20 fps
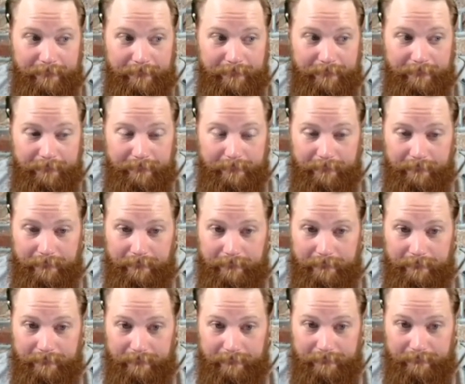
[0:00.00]

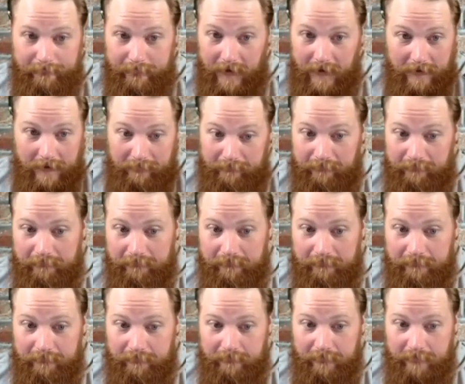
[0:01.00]

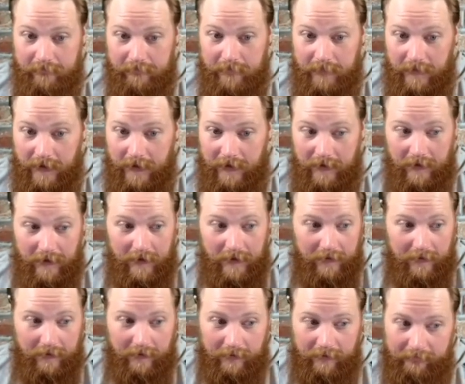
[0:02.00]

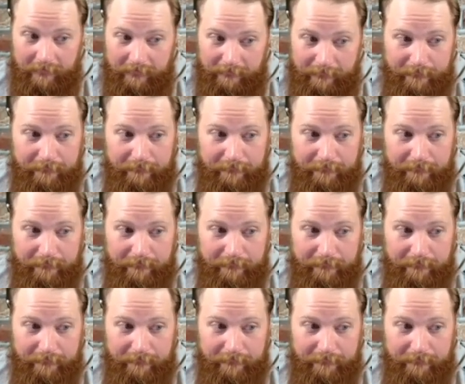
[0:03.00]
The person shown says nothing.